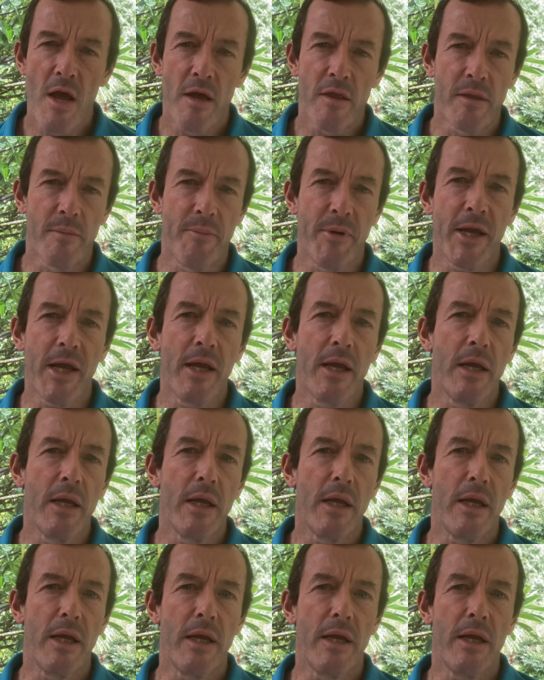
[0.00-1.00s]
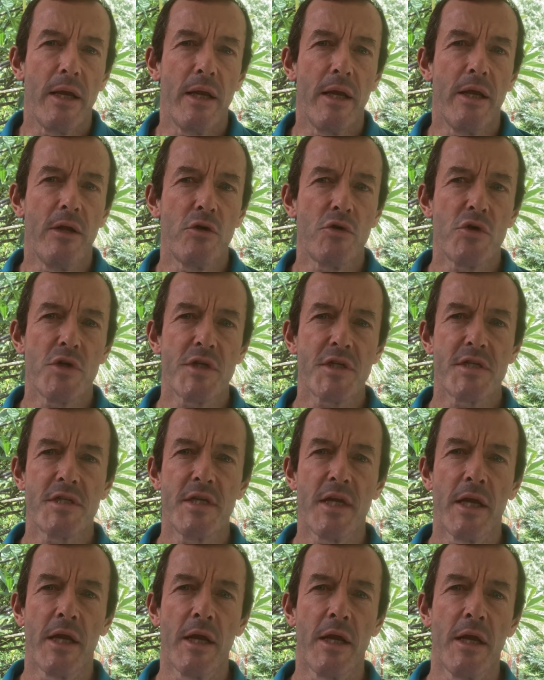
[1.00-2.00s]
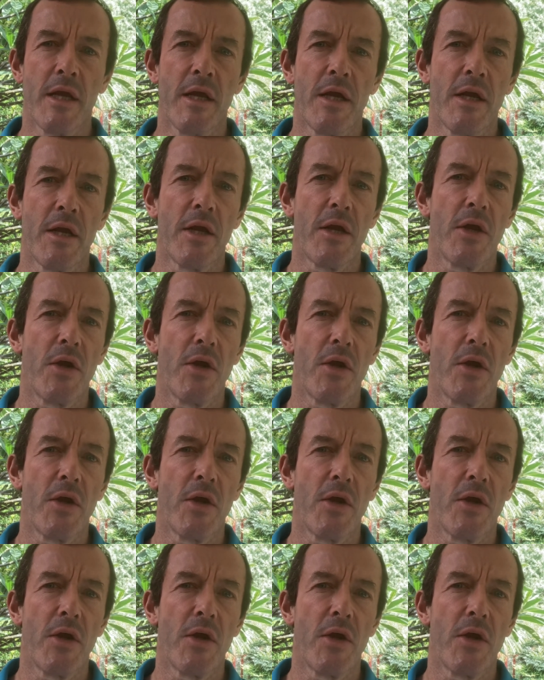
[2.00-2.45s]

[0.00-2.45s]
The big interesting